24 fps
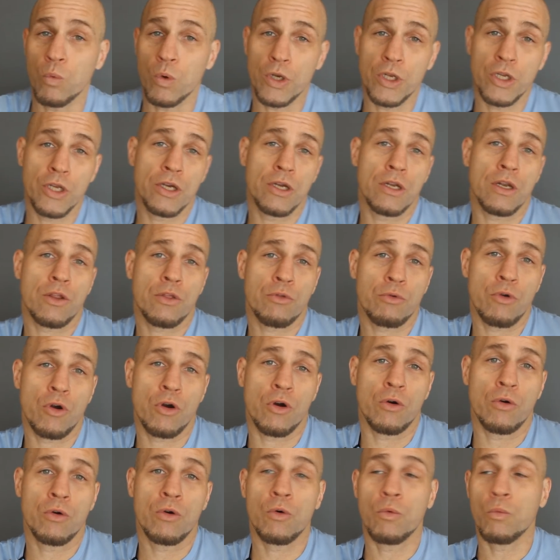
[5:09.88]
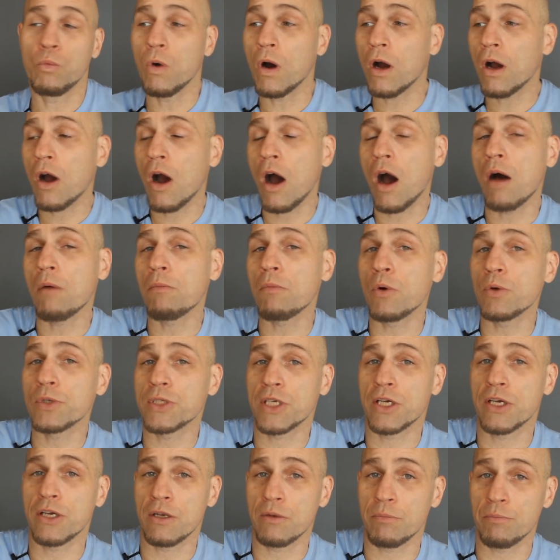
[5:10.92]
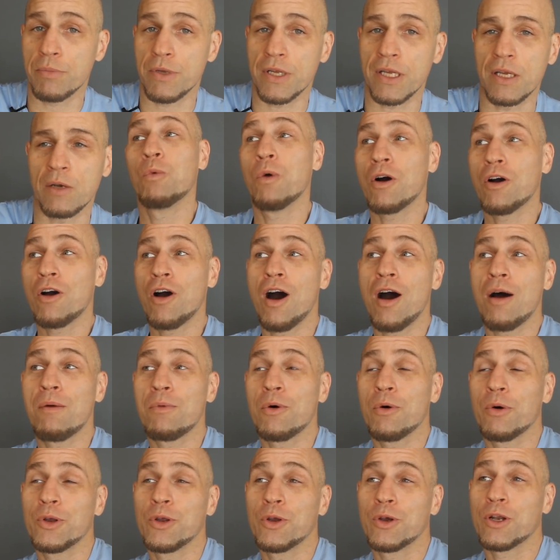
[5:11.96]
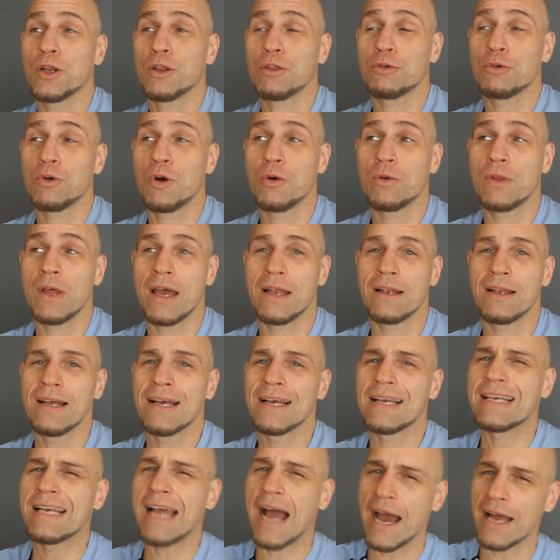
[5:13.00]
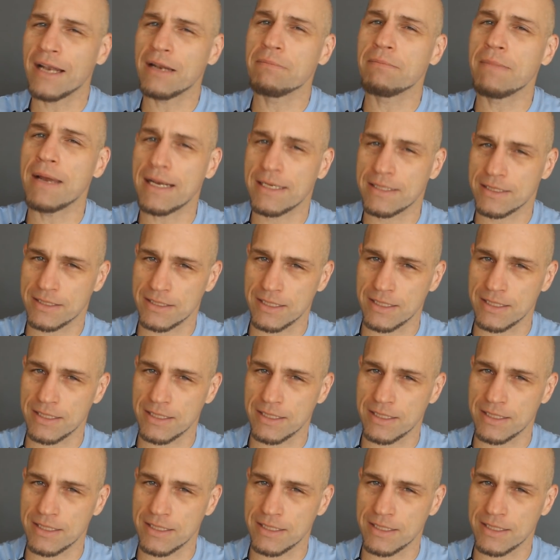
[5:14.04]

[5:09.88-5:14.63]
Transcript: What are you gonna throw? What combo is it gonna be? What combo are you gonna throw that kind of makes